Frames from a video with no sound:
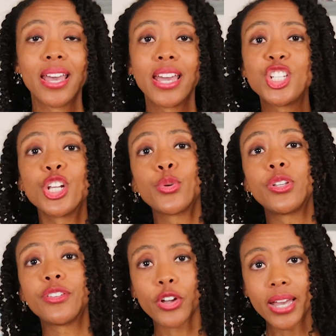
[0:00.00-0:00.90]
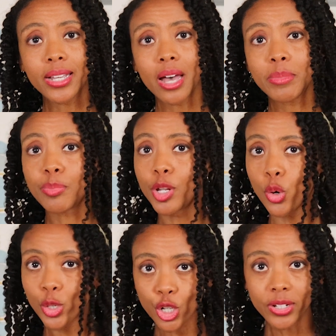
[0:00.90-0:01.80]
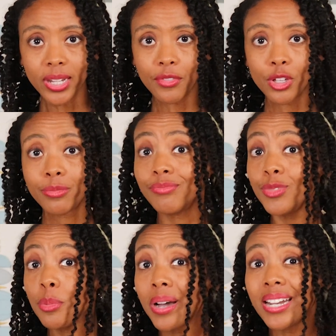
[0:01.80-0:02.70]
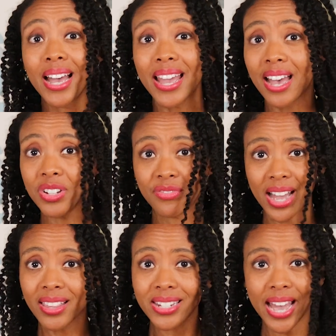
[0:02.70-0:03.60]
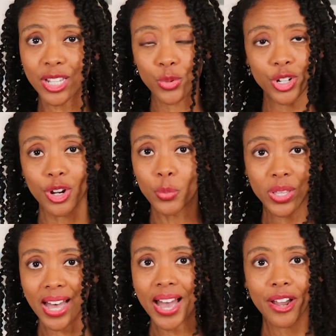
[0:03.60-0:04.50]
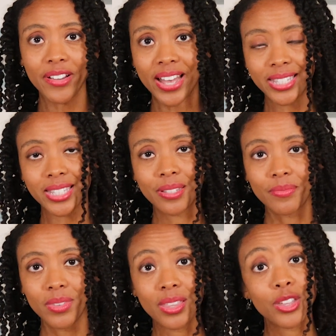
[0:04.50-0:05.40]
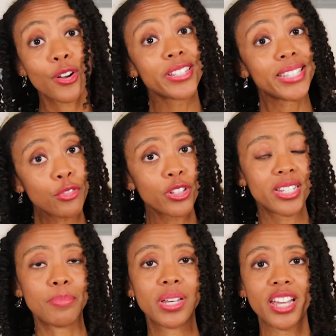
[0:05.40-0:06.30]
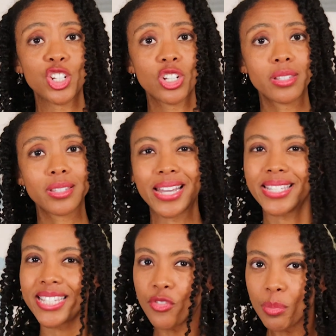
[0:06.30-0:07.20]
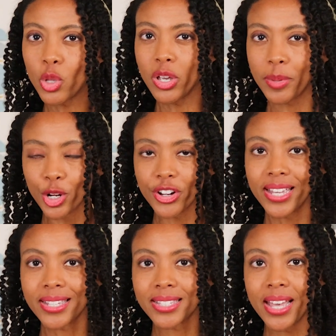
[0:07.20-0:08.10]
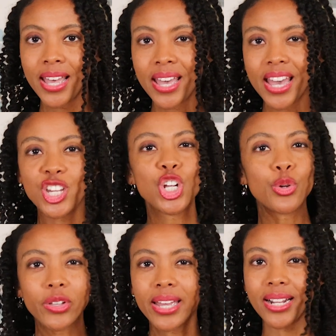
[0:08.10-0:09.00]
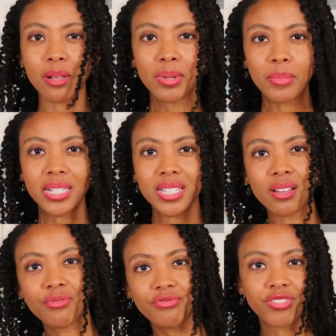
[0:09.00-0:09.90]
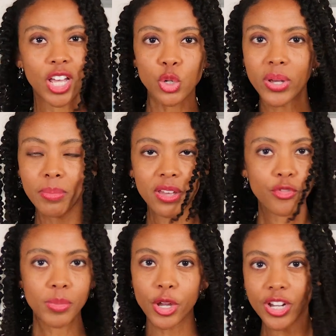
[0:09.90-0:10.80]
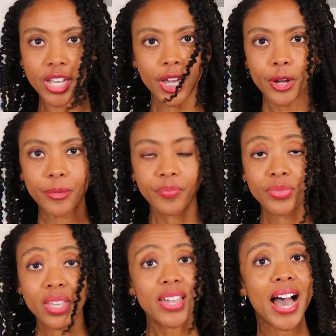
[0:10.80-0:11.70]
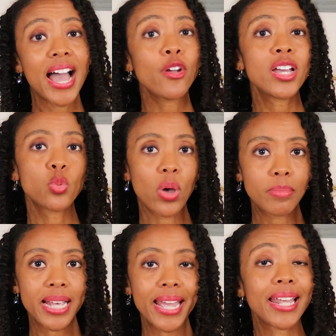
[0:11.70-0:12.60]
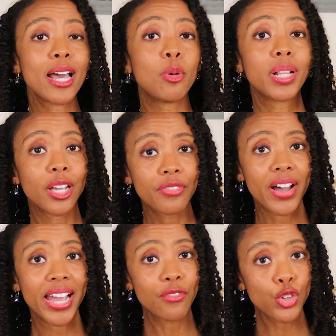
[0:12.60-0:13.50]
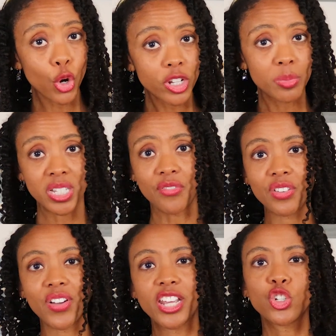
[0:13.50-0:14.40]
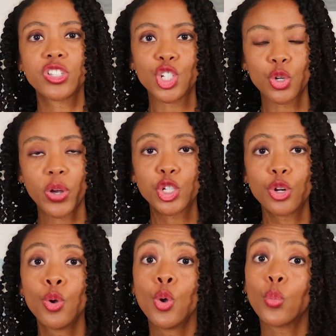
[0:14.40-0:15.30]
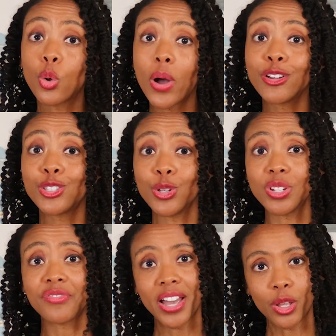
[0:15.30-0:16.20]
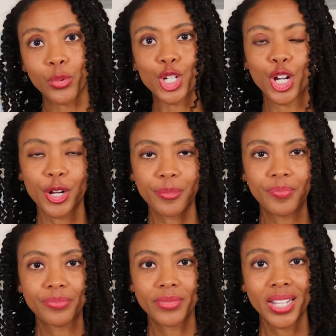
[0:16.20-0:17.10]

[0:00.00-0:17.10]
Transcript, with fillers: In general, if your income is below a certain level, you might not have to file a tax return with the IRS. There are several stipulations, like self employment earnings, and general income limits can fluctuate a bit from year to year. The IRS website can help clarify if your specific financial situation requires you to file a return.